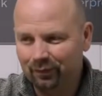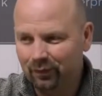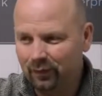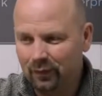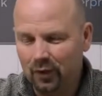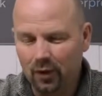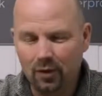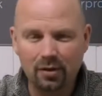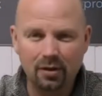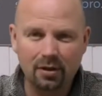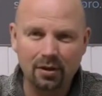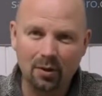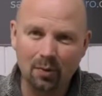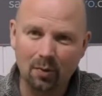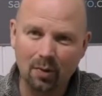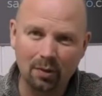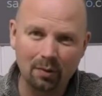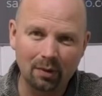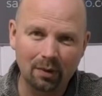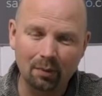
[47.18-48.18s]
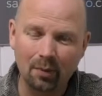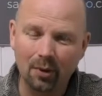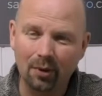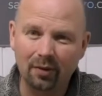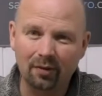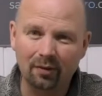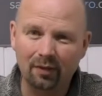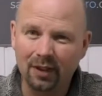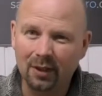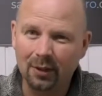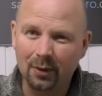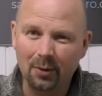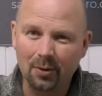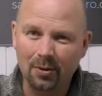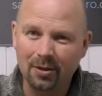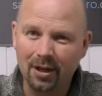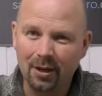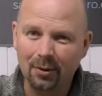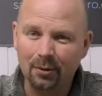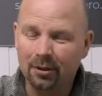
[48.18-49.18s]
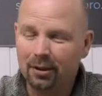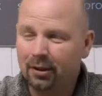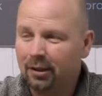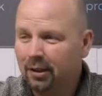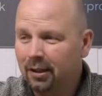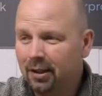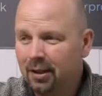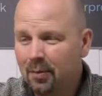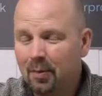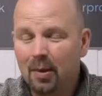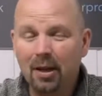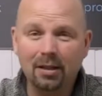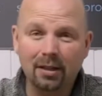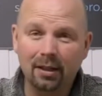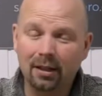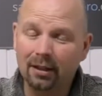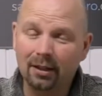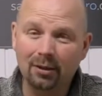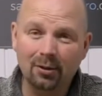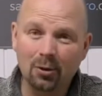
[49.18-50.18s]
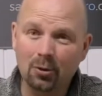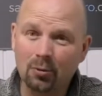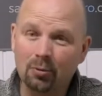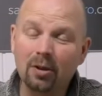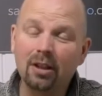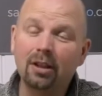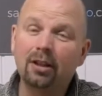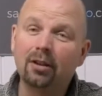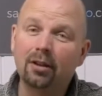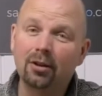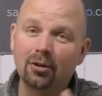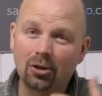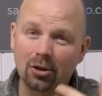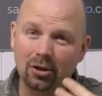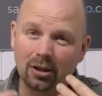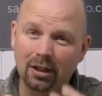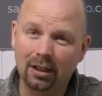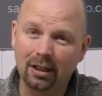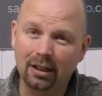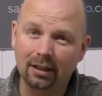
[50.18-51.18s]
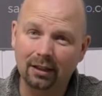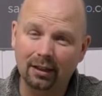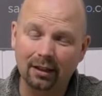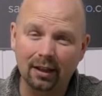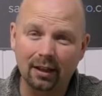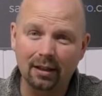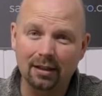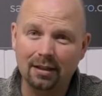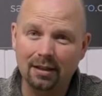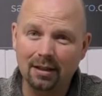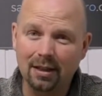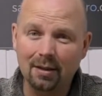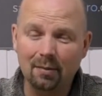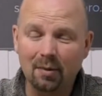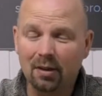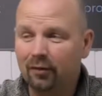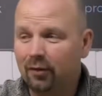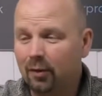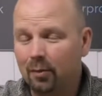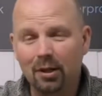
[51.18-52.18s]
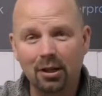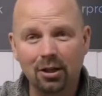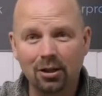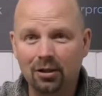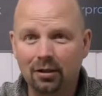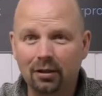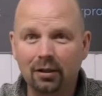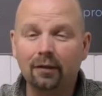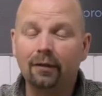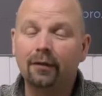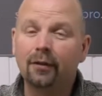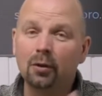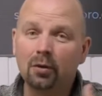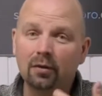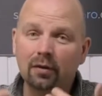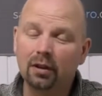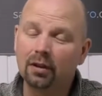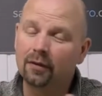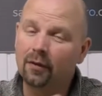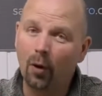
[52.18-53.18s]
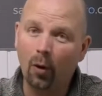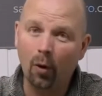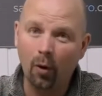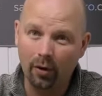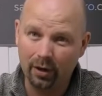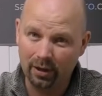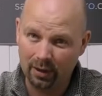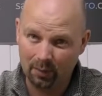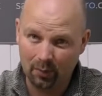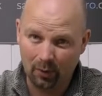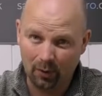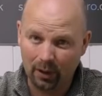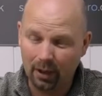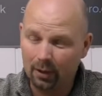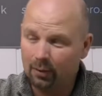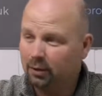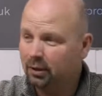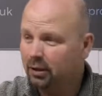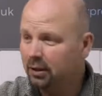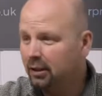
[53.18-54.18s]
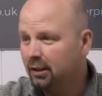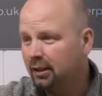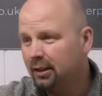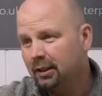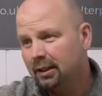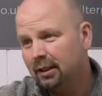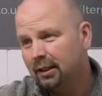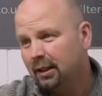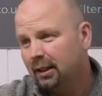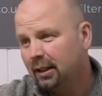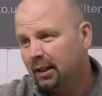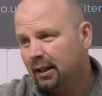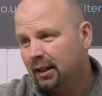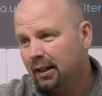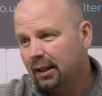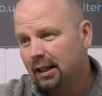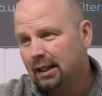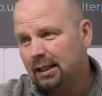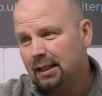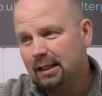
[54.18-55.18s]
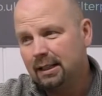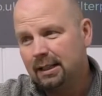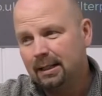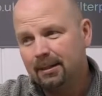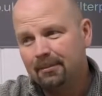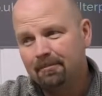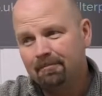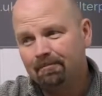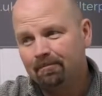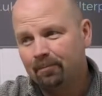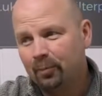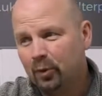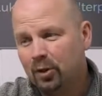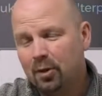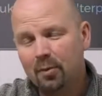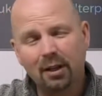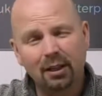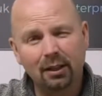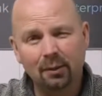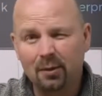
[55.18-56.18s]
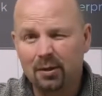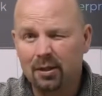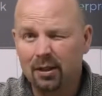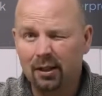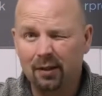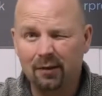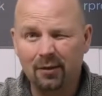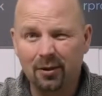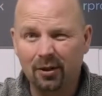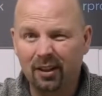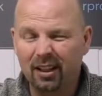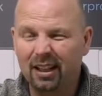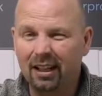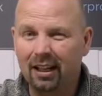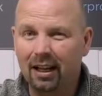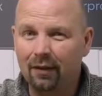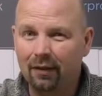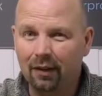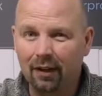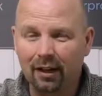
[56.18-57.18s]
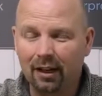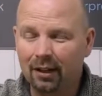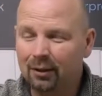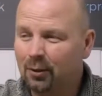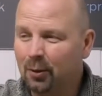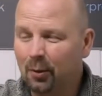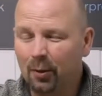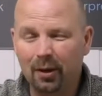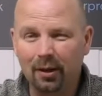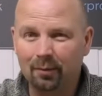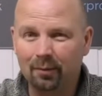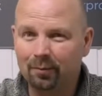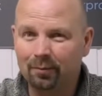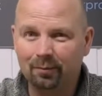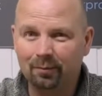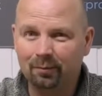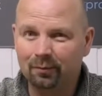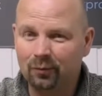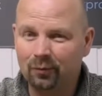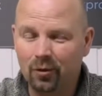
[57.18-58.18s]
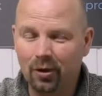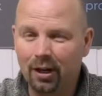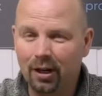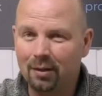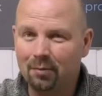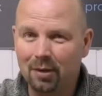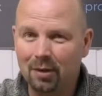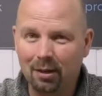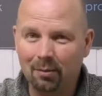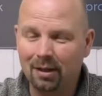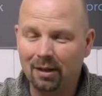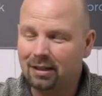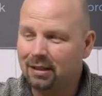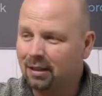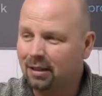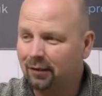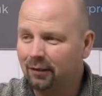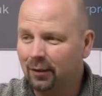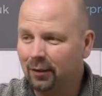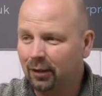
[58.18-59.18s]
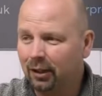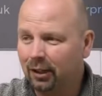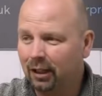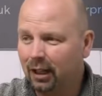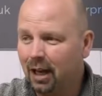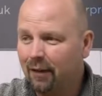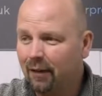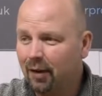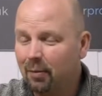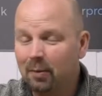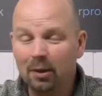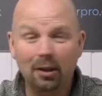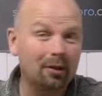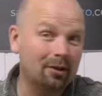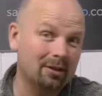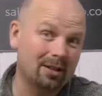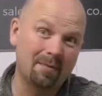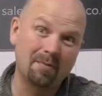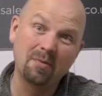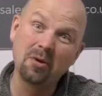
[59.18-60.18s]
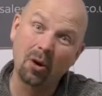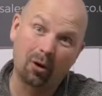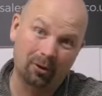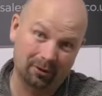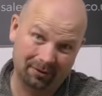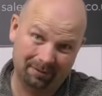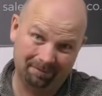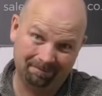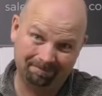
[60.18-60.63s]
dozens of people putting videos out basically just regurgitating that same information that Fluval have already put out to make themselves look clever. And I don't want to try and make myself look clever because I'm not.